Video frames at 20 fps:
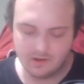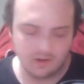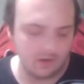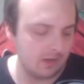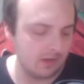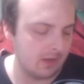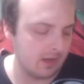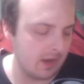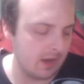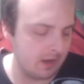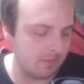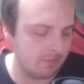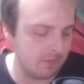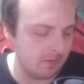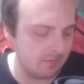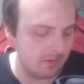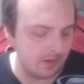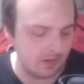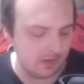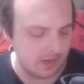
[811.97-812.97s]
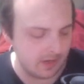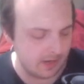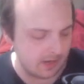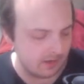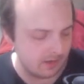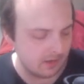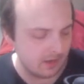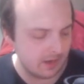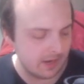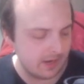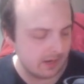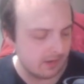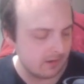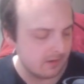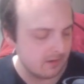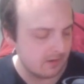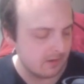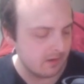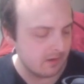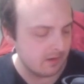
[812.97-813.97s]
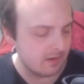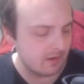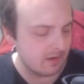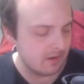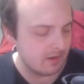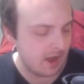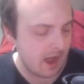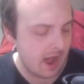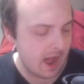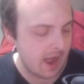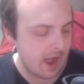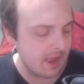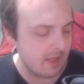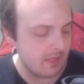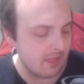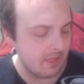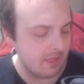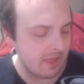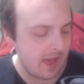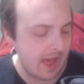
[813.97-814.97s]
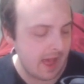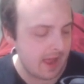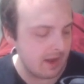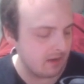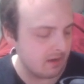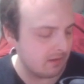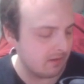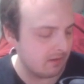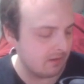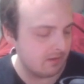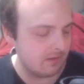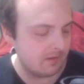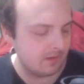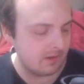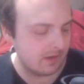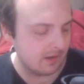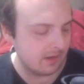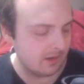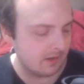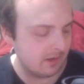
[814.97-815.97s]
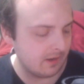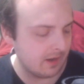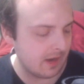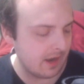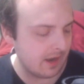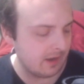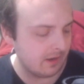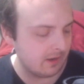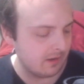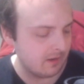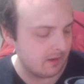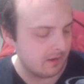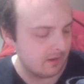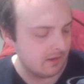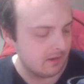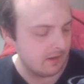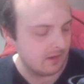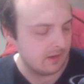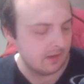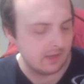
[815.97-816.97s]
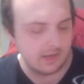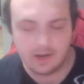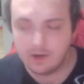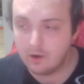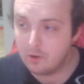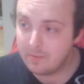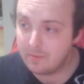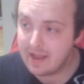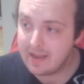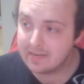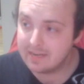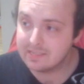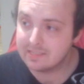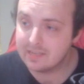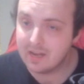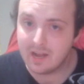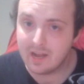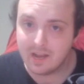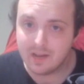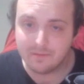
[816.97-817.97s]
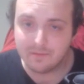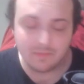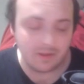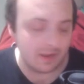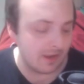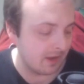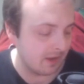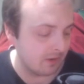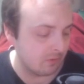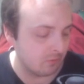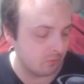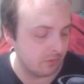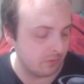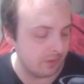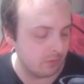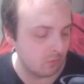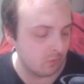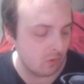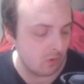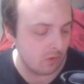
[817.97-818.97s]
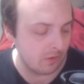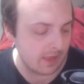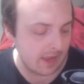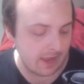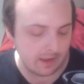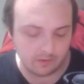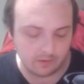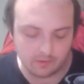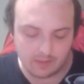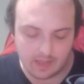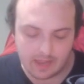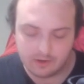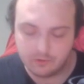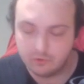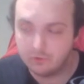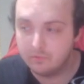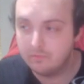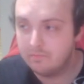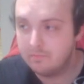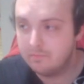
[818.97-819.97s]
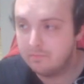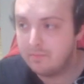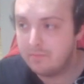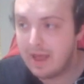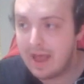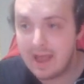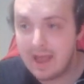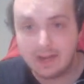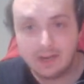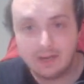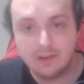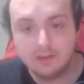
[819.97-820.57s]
Can I maybe get like not that? Can I go back in time and re-roll that pack?